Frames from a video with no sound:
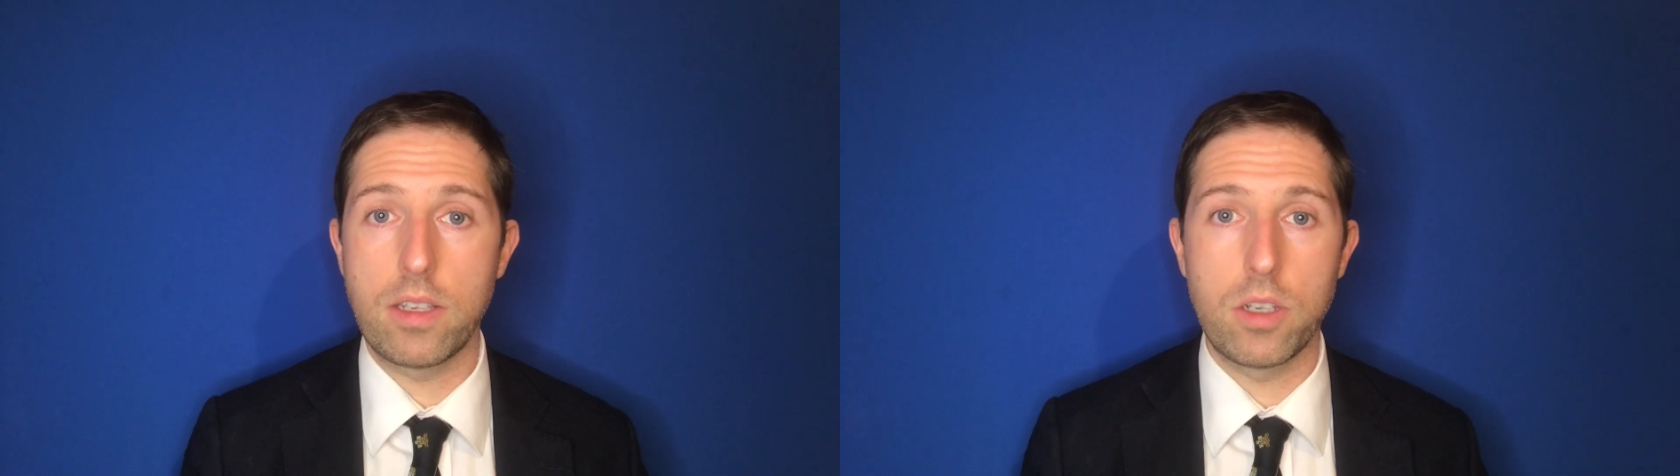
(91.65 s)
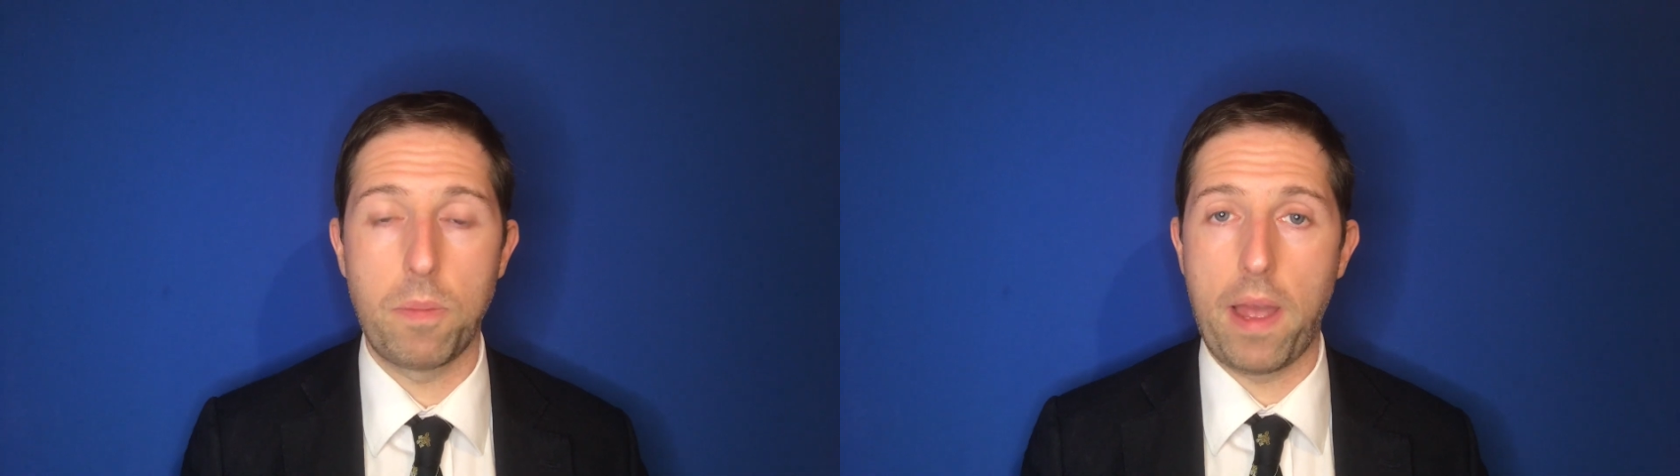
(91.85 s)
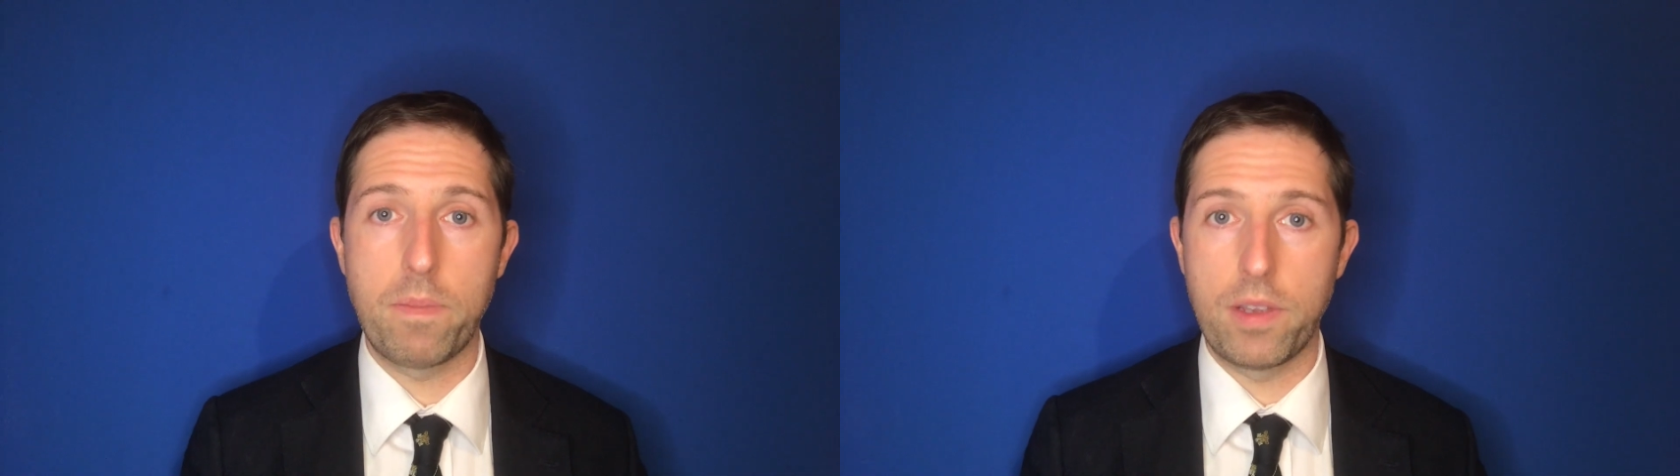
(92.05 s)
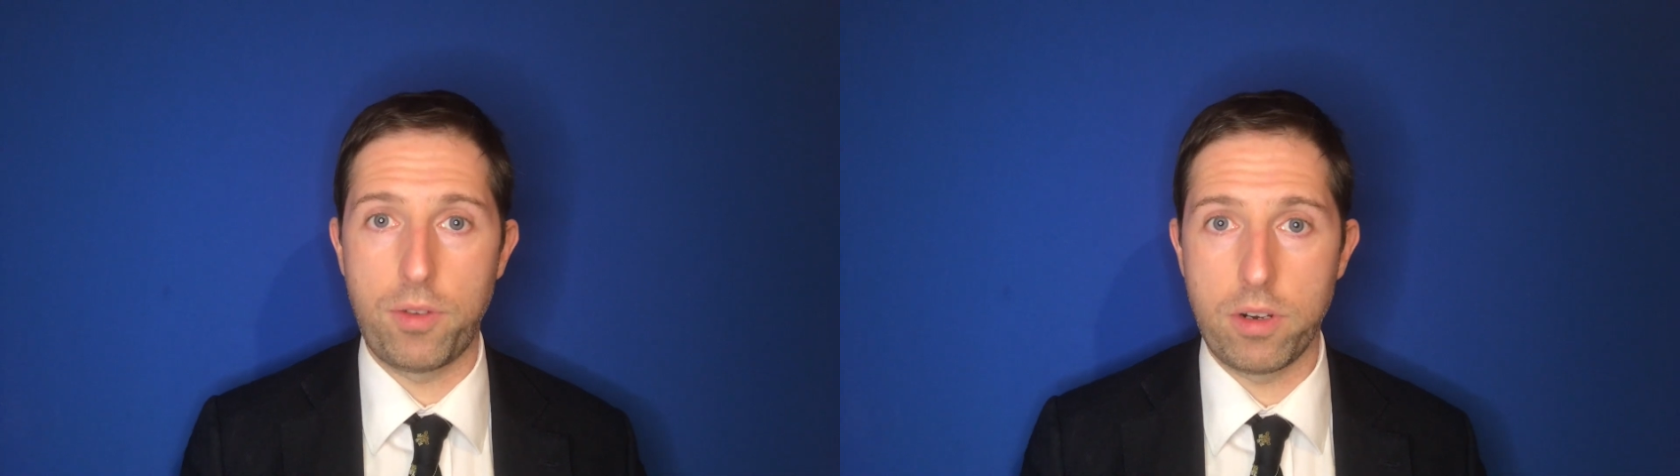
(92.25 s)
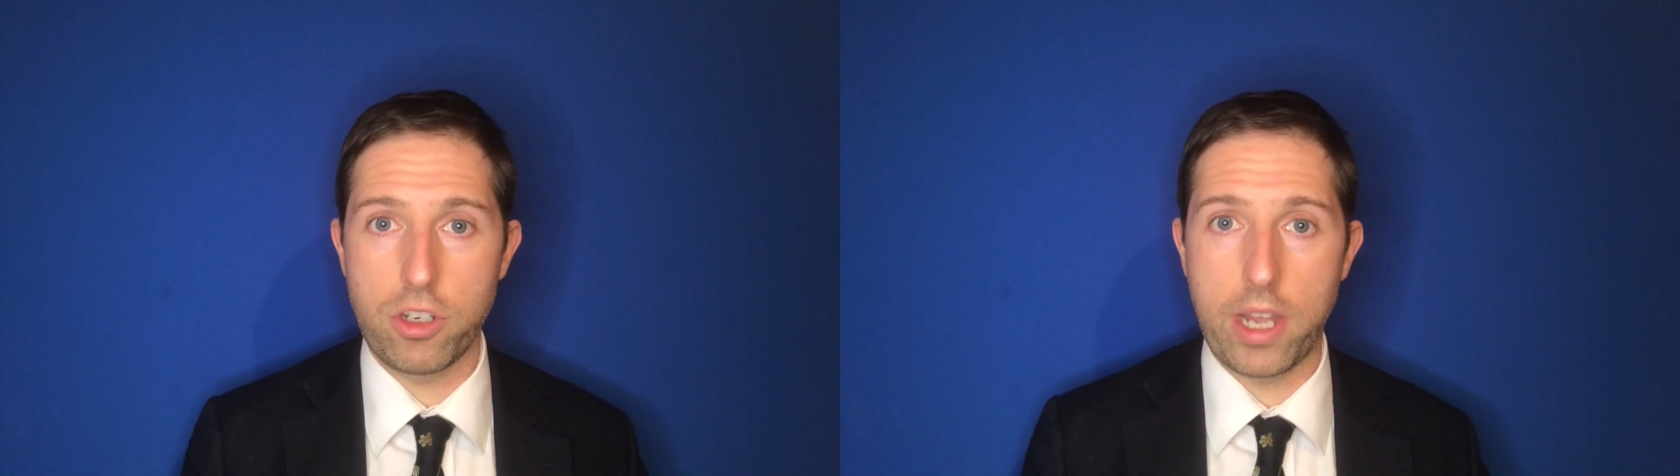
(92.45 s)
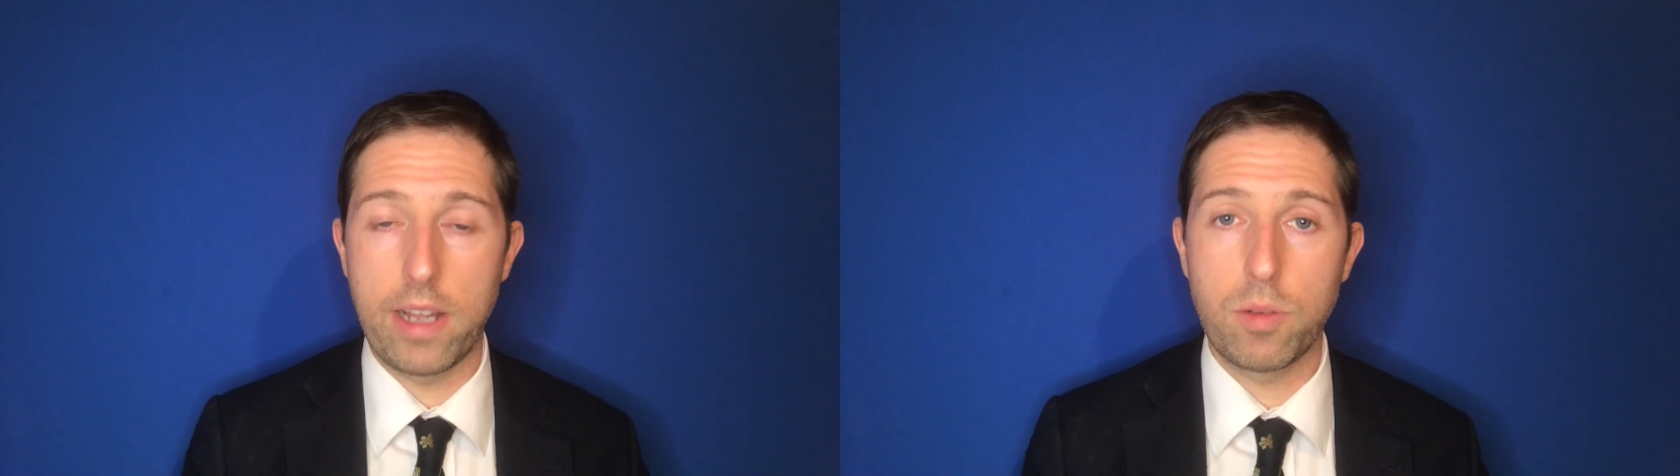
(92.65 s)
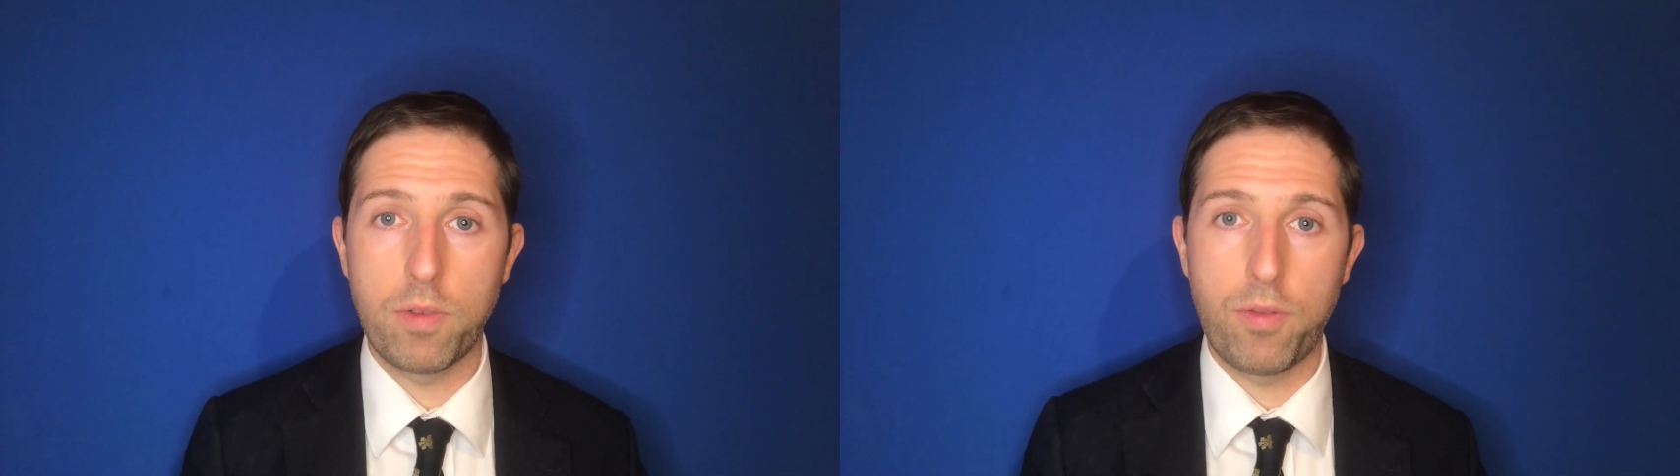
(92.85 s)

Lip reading: So perhaps if you're a child,